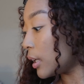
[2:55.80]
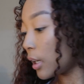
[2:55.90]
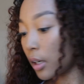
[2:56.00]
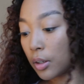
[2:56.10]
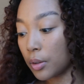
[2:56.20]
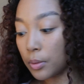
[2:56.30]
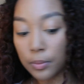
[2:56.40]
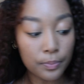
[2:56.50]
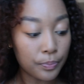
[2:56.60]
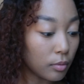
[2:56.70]
now
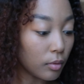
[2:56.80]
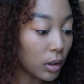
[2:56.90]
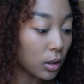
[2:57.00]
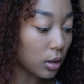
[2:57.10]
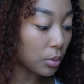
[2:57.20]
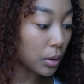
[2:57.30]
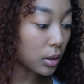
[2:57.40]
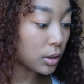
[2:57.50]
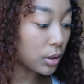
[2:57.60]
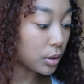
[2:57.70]
we're
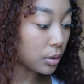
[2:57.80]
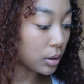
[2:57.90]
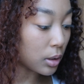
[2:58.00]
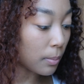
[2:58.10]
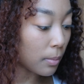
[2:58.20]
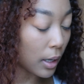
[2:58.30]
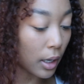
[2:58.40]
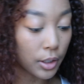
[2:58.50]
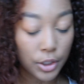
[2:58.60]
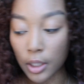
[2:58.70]
gonna do some
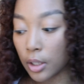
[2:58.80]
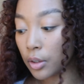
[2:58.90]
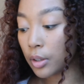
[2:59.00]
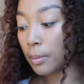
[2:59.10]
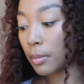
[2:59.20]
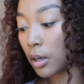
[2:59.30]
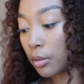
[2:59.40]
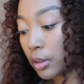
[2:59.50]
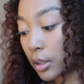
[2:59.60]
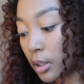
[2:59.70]
eyeshadow, and I'm
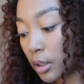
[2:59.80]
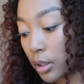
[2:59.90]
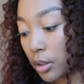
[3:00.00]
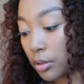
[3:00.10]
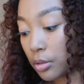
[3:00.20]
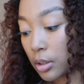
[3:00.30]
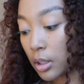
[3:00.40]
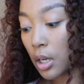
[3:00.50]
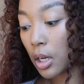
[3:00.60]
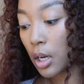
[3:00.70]
not really gonna use
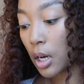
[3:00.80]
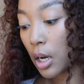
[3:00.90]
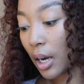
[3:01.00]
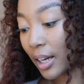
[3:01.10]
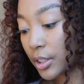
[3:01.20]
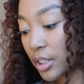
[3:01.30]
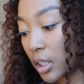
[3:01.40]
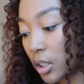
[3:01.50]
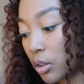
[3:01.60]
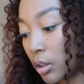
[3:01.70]

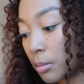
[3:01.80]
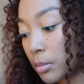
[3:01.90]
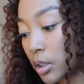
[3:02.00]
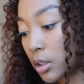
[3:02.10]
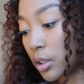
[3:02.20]
eyeshadow, I'm just